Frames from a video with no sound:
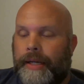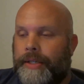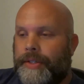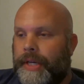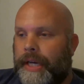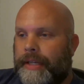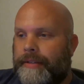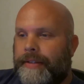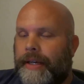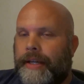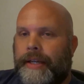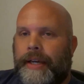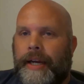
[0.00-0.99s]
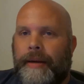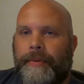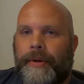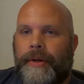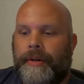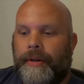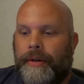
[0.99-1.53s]
I just can't stand a
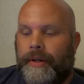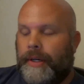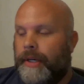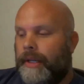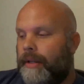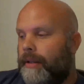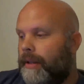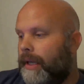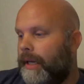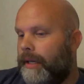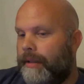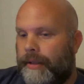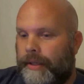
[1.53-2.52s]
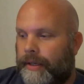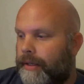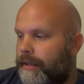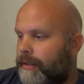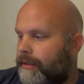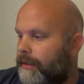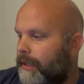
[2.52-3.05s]
camera like
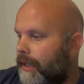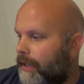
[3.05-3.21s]
the